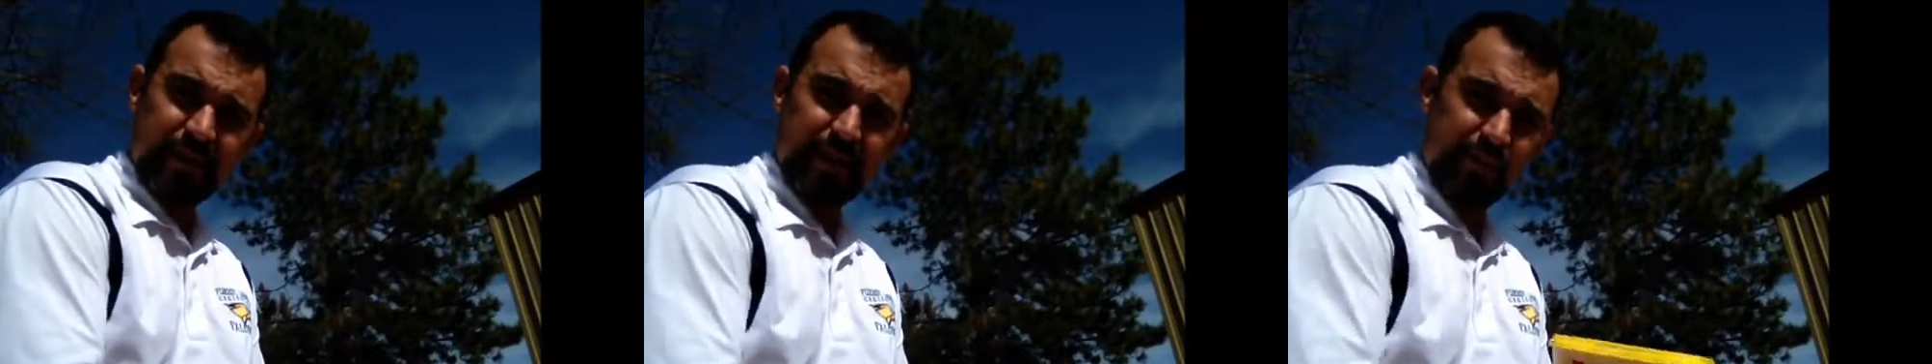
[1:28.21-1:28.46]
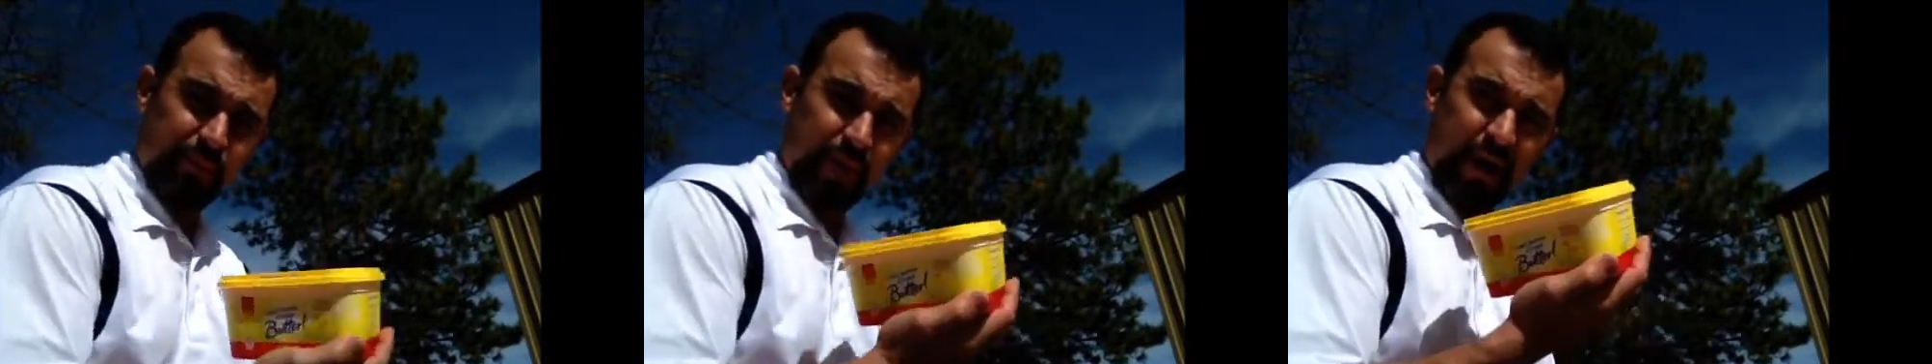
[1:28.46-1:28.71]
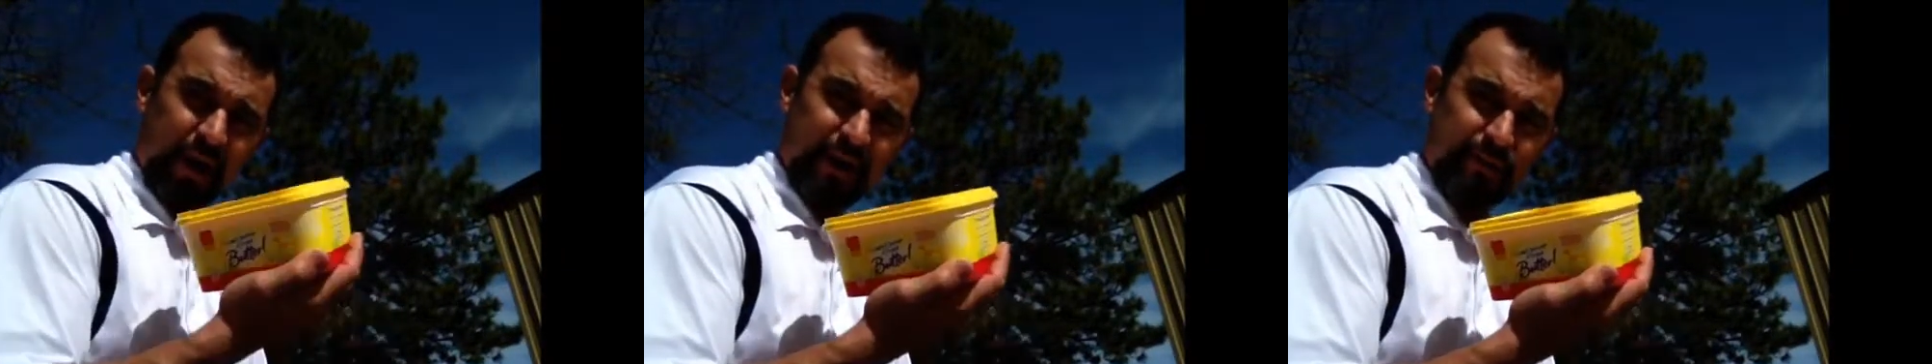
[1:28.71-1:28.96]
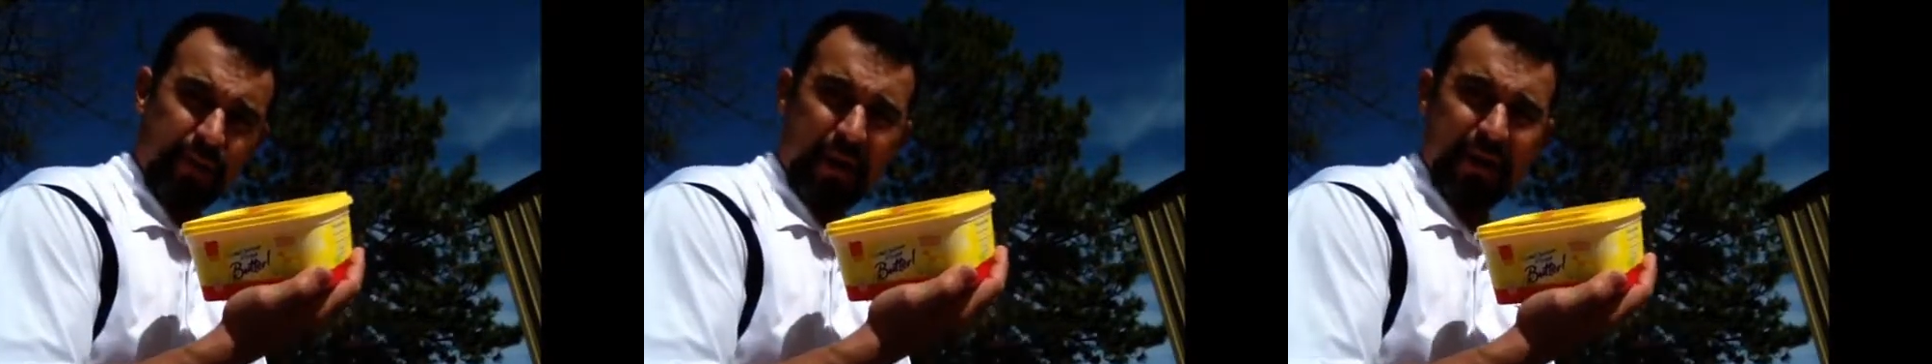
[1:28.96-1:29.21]
in
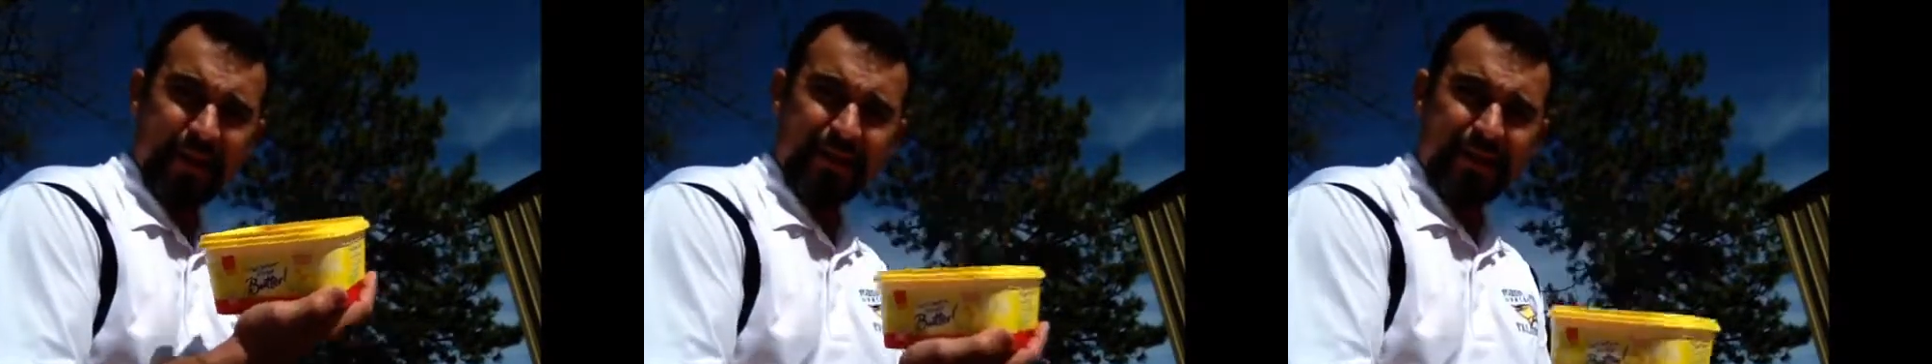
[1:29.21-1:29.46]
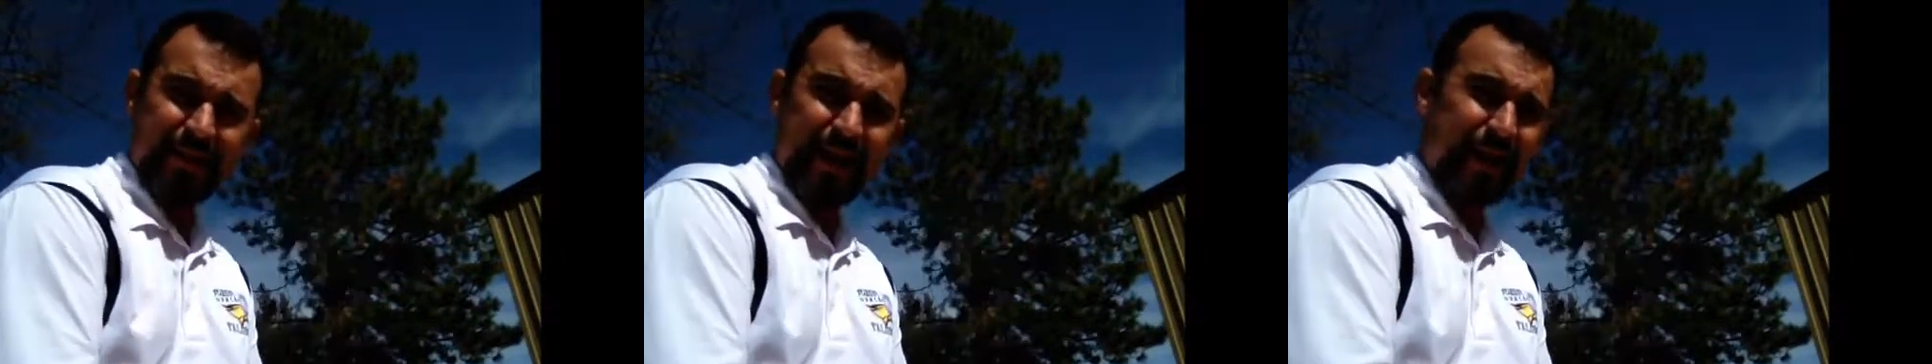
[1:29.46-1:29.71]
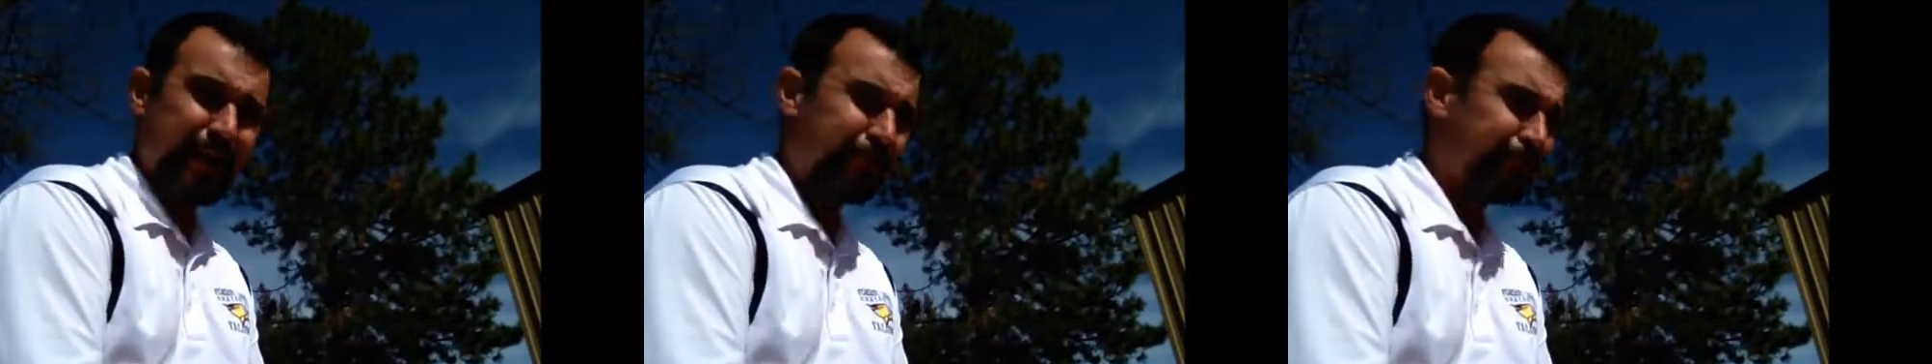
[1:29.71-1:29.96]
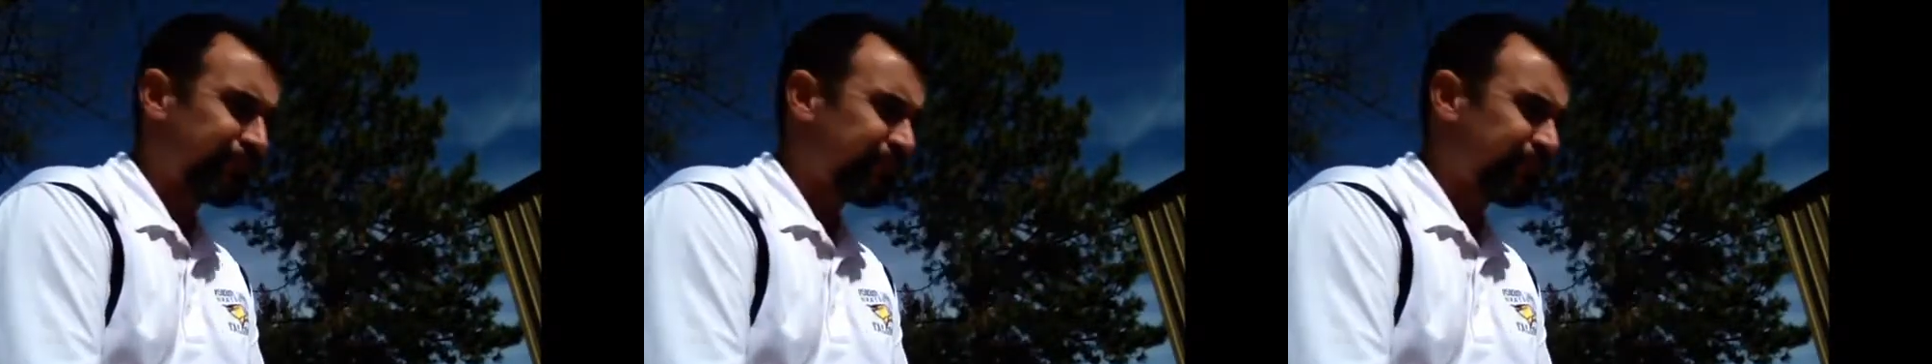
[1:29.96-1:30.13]
price by, let's say,